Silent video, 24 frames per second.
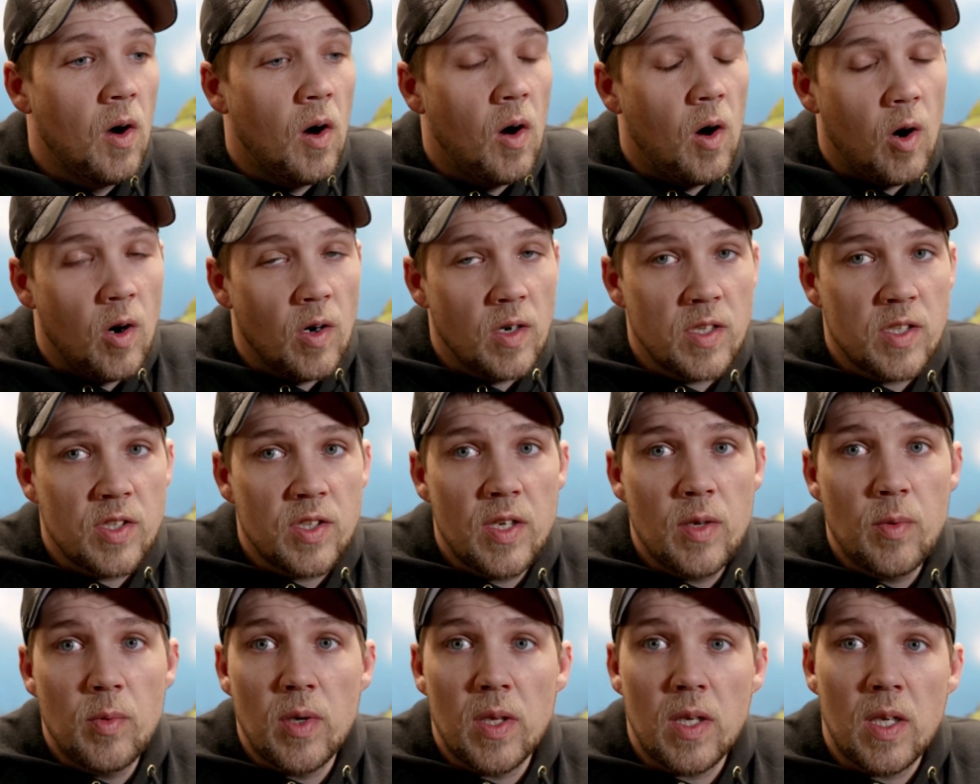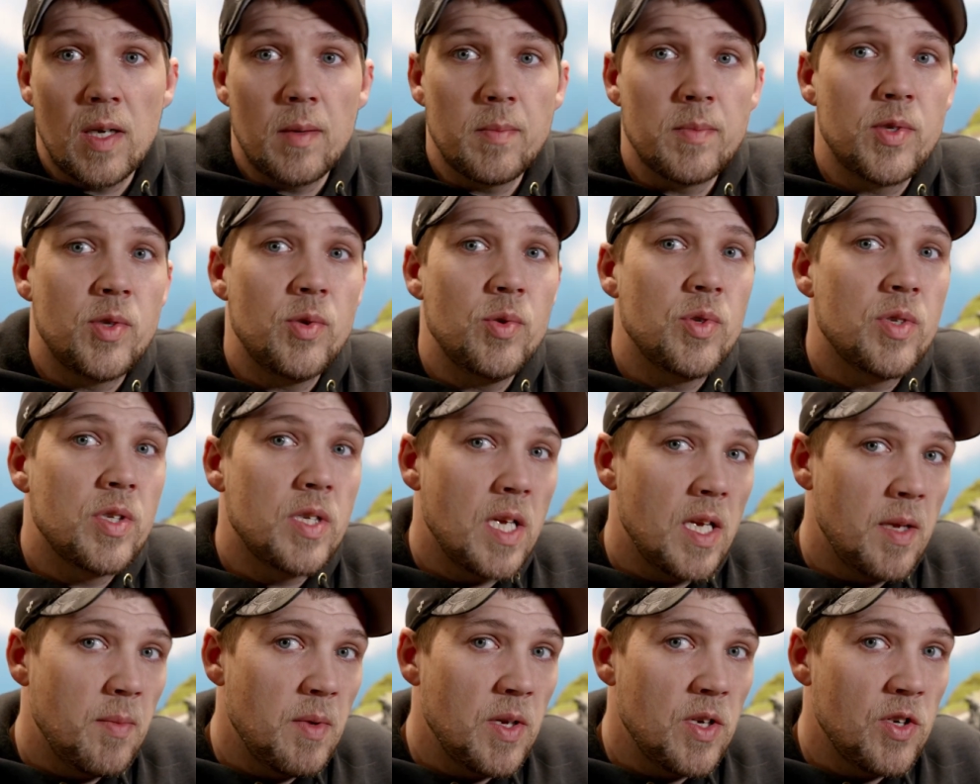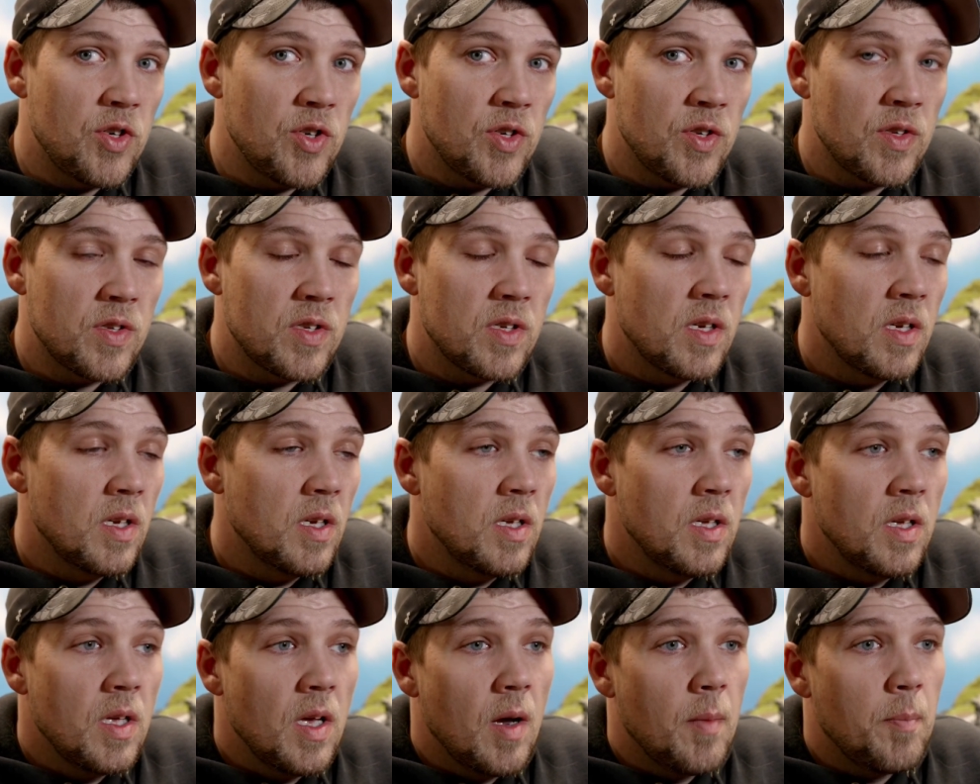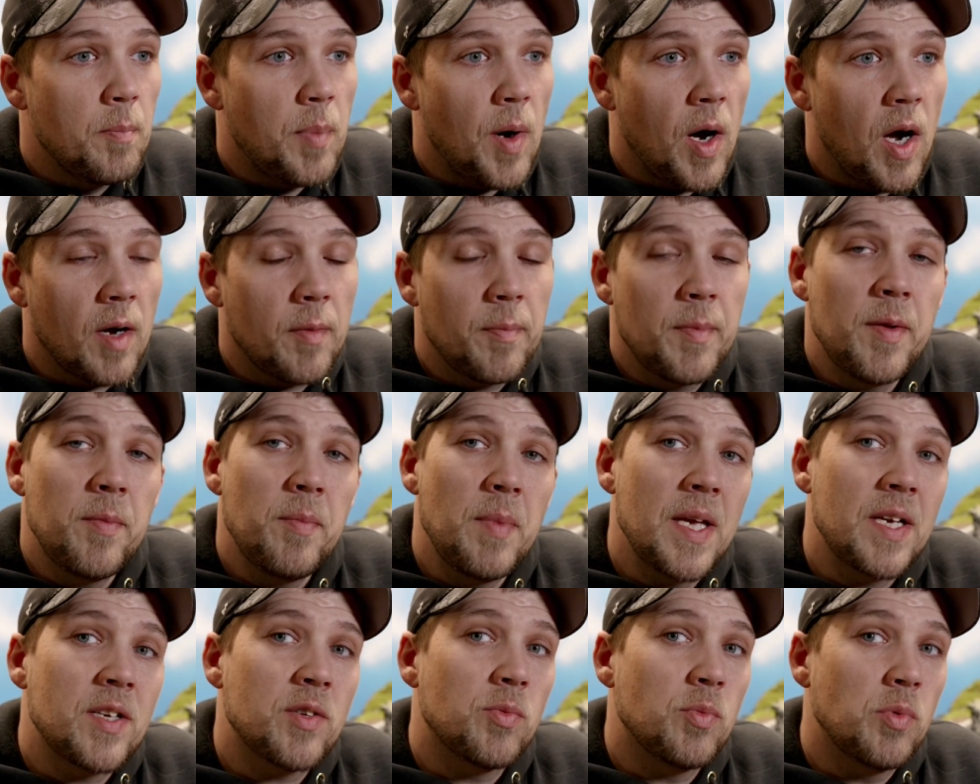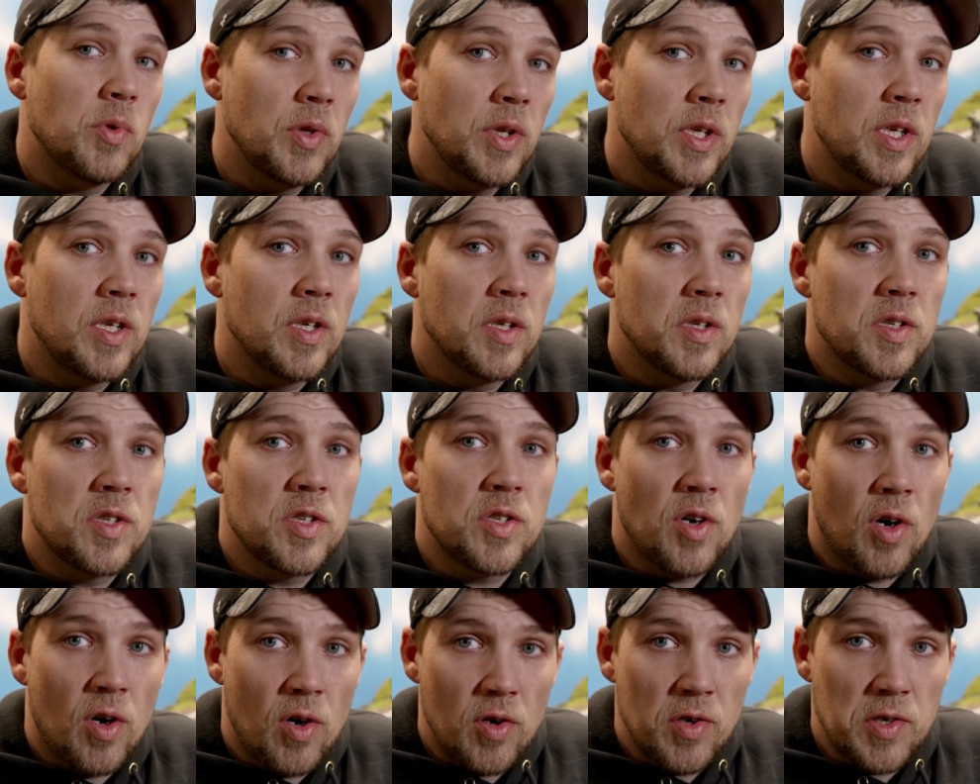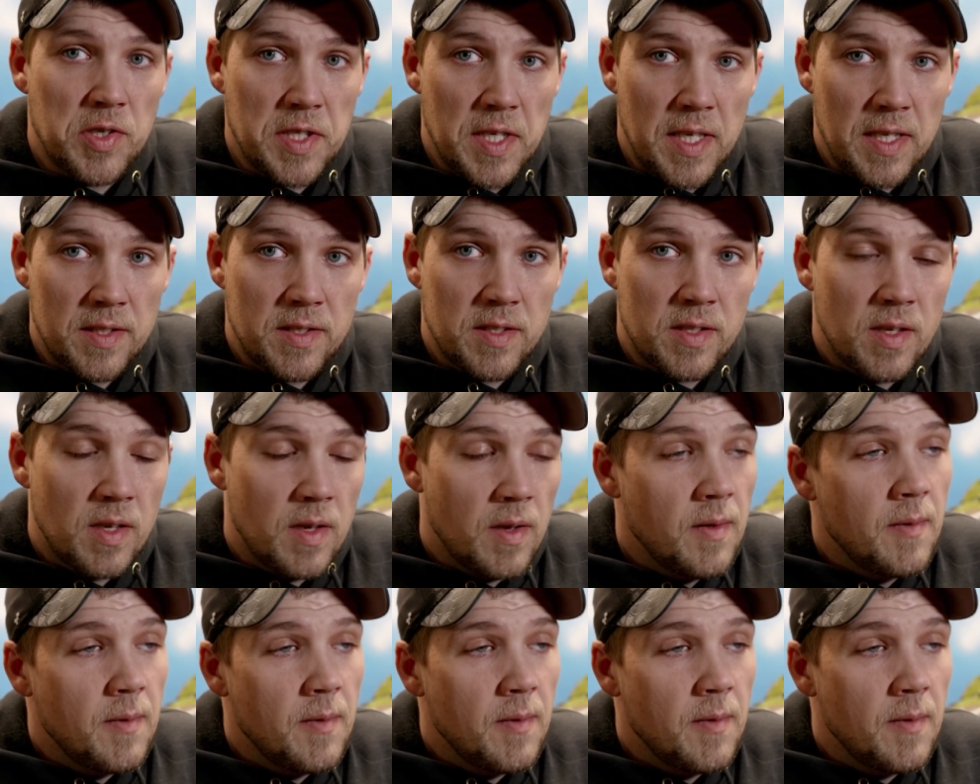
Honestly, when it comes to steam engines, Bachmann makes really good starter sets.